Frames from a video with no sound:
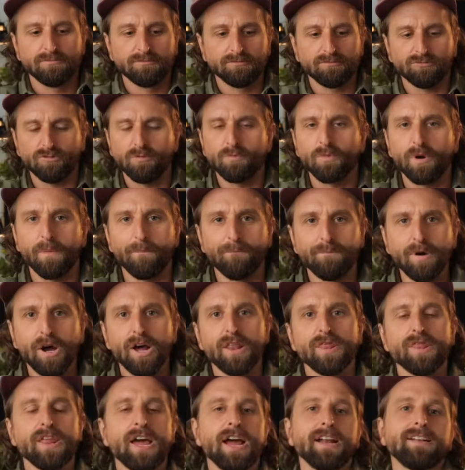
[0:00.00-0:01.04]
so I'm gonna
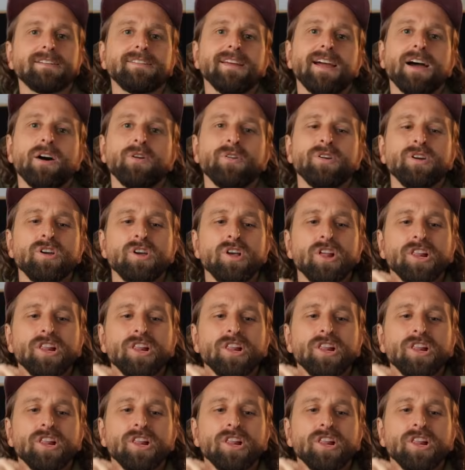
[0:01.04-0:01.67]
button that down.